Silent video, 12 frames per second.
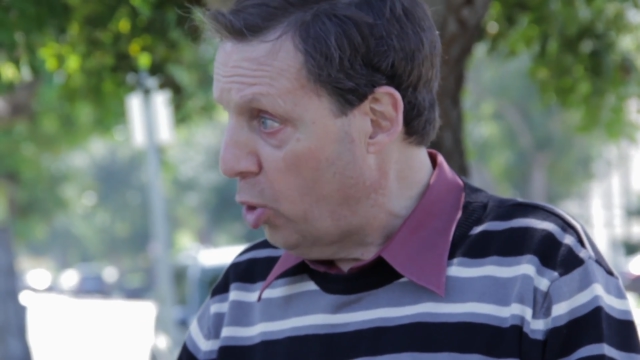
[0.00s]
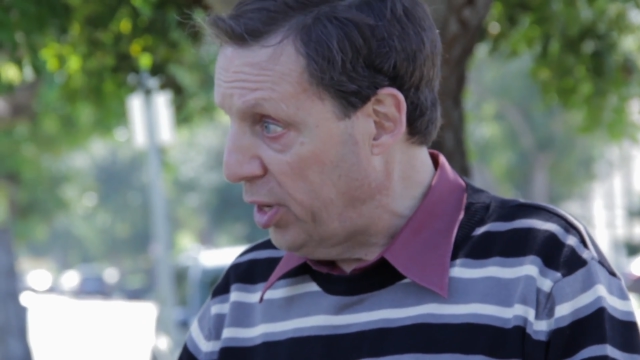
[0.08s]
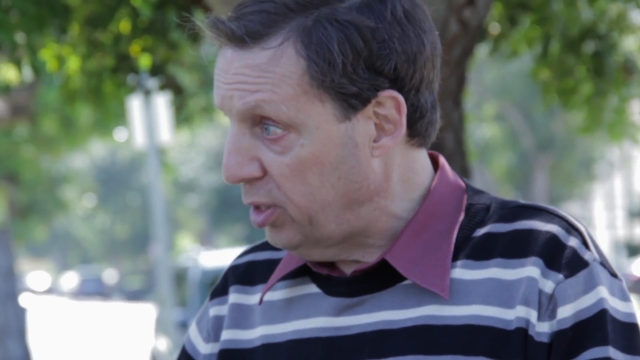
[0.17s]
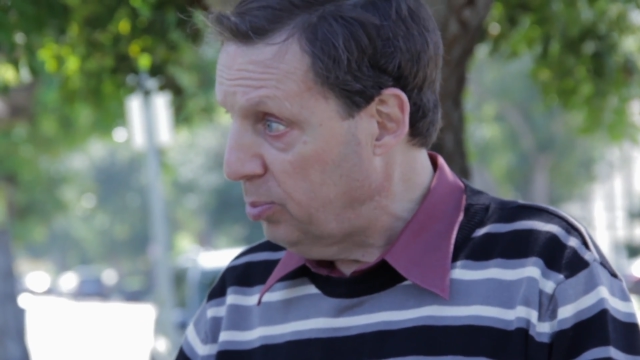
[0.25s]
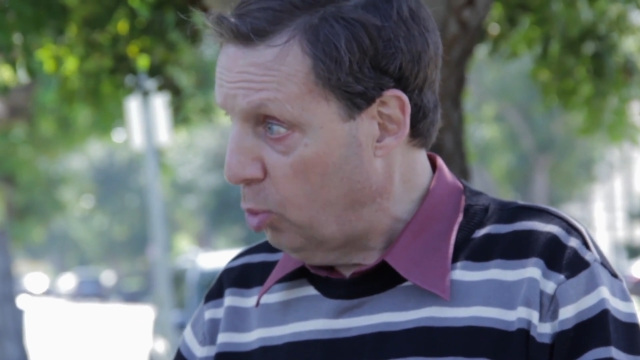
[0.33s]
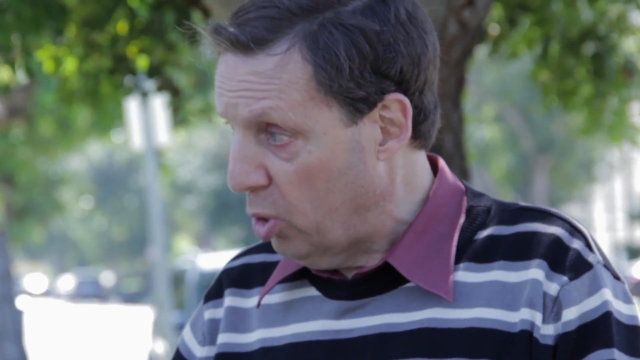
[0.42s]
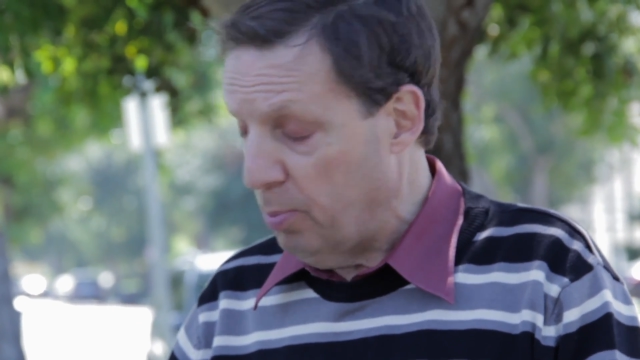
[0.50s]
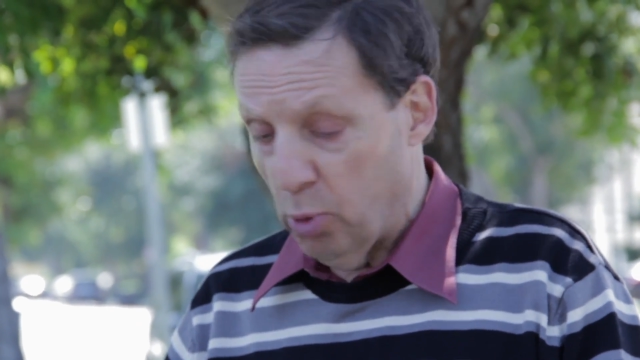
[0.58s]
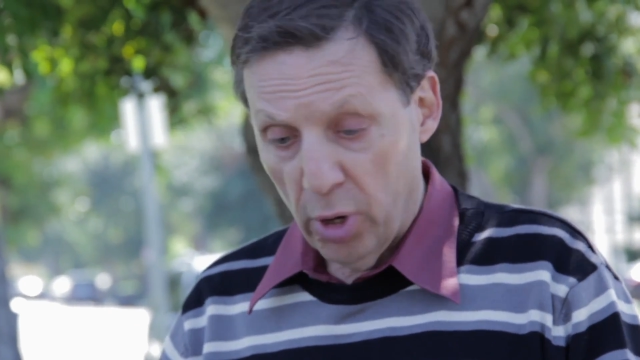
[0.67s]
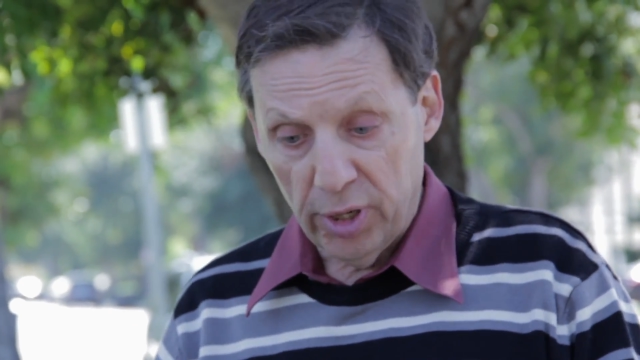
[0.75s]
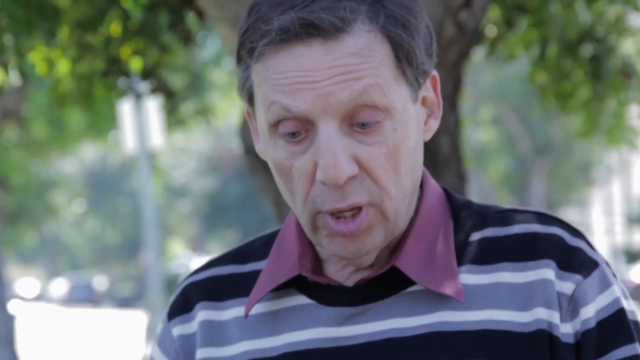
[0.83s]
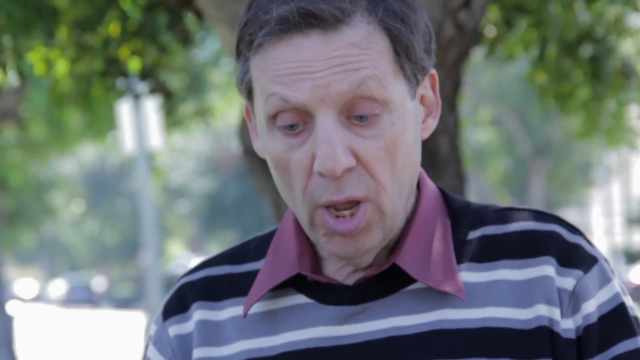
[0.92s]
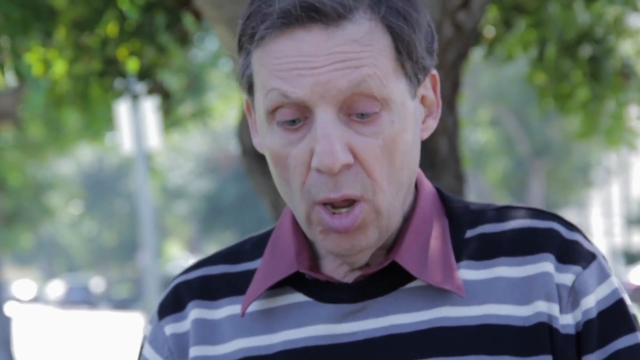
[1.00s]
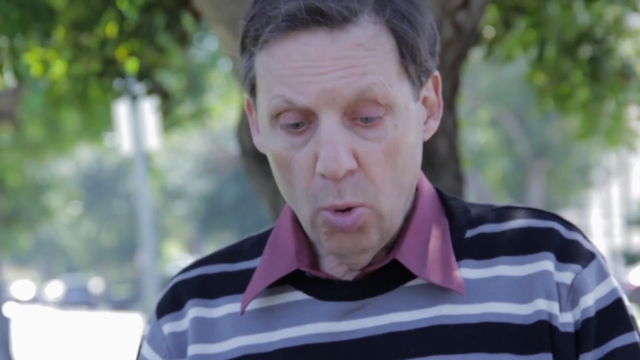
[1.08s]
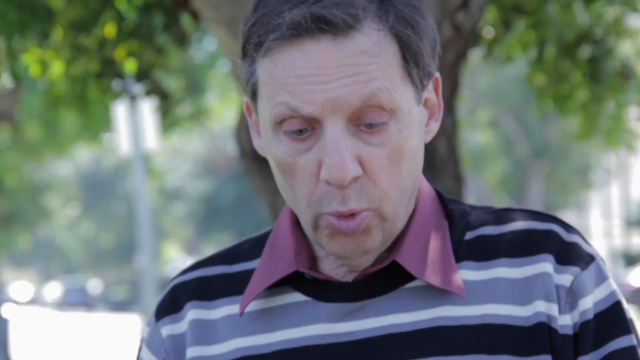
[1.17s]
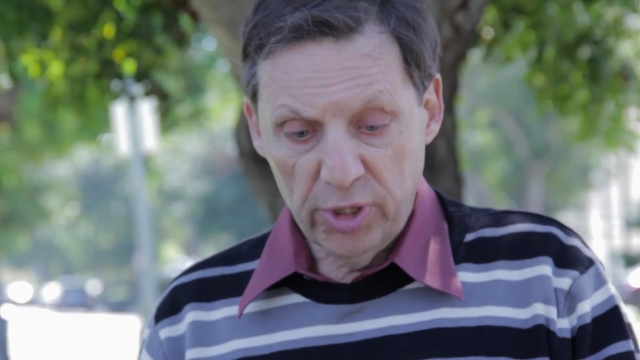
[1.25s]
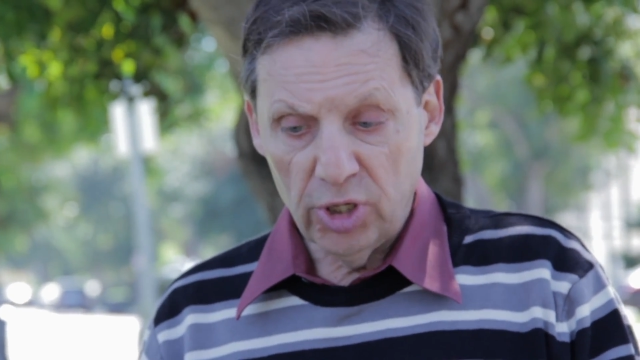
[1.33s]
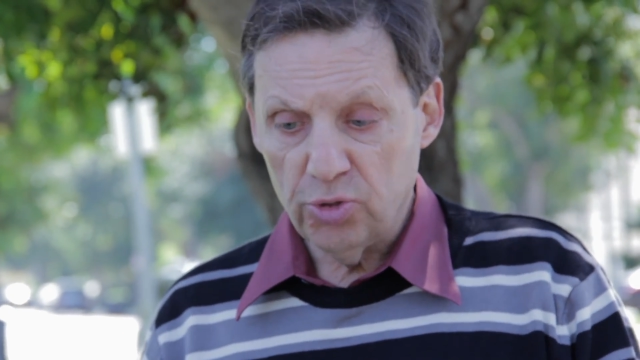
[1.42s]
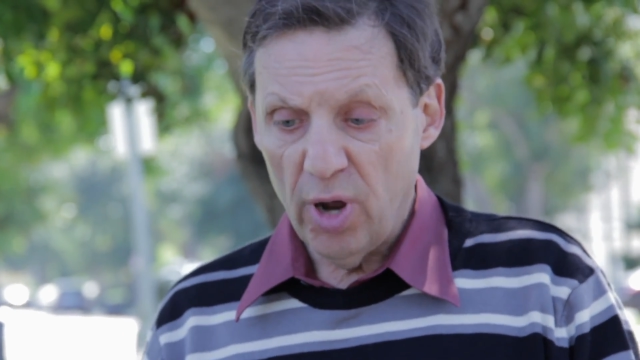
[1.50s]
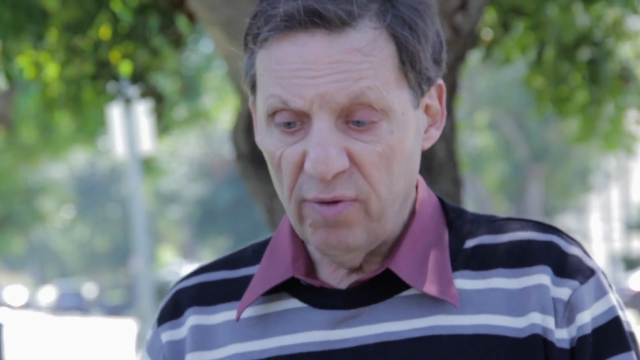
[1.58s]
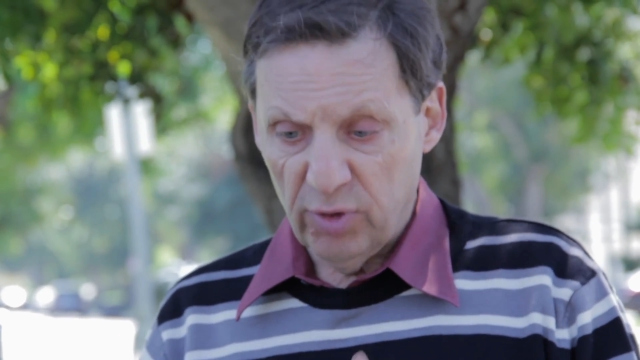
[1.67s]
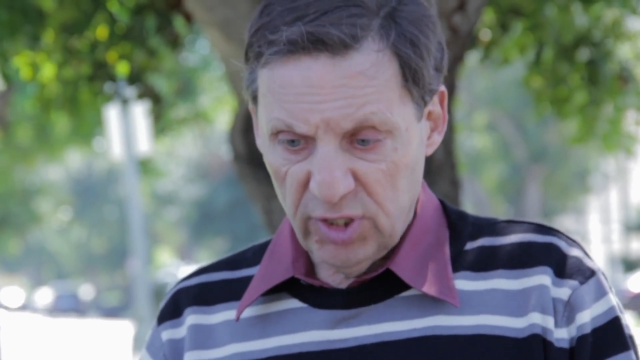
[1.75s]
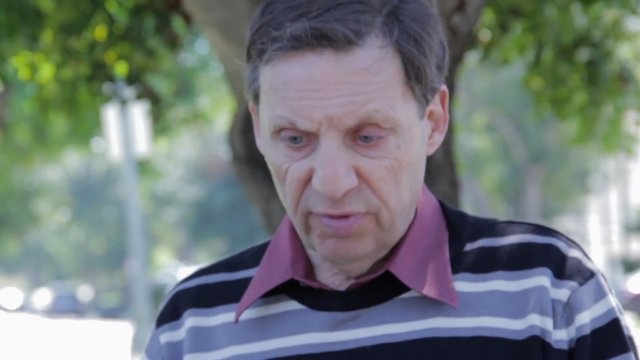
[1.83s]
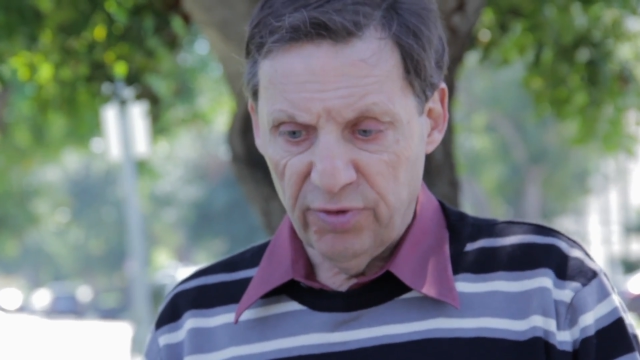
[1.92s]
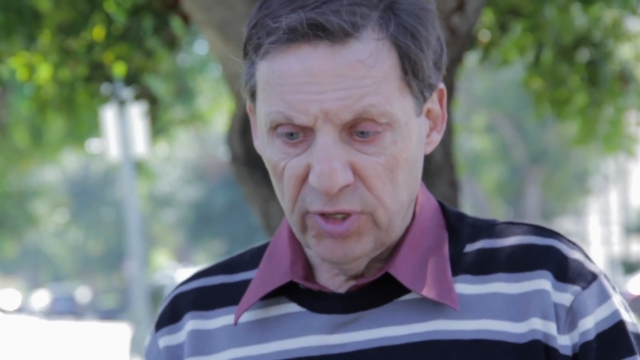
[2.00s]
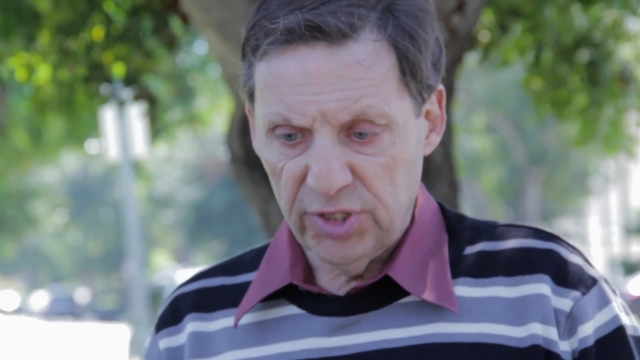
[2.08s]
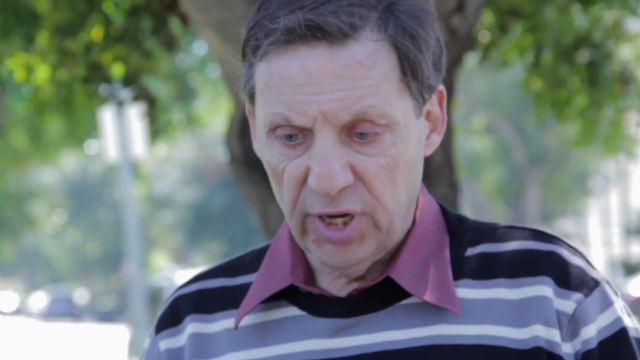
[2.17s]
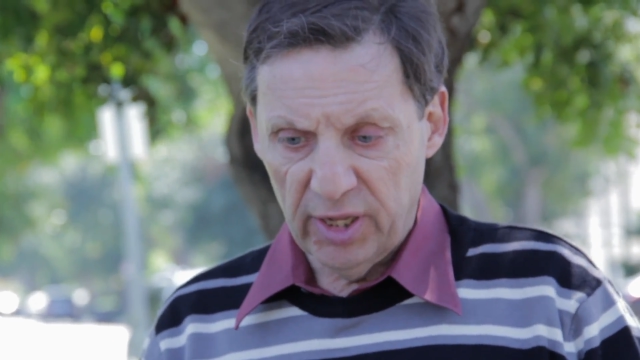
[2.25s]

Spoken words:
More important. More important. When you drive, what's the first